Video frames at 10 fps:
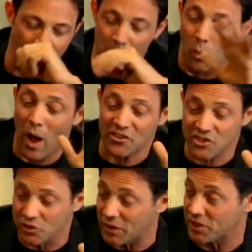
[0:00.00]
And we're
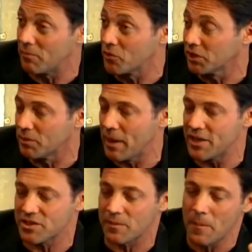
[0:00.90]
watching go down. It's like, I'm really
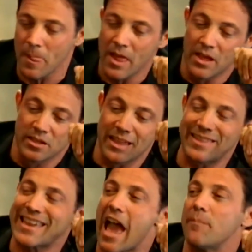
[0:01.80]
amazing. Then
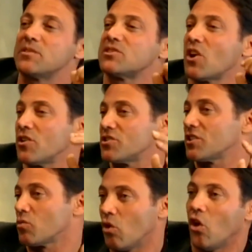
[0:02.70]
the captain turns to
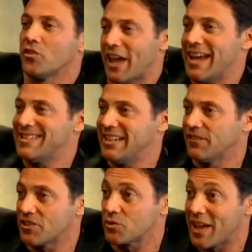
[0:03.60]
us. We're all 18 of us.